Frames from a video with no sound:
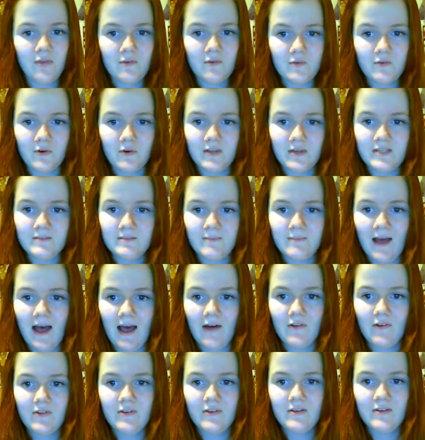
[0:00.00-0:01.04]
through his
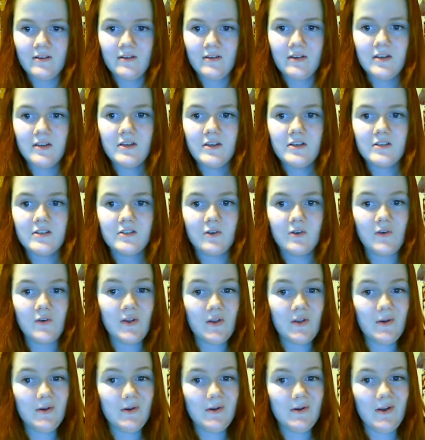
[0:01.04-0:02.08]
mouth, so he
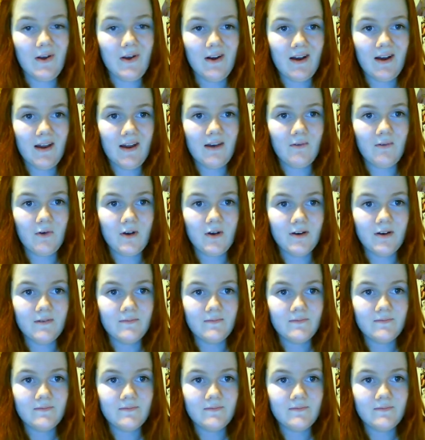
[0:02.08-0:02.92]
couldn't hurt anyone.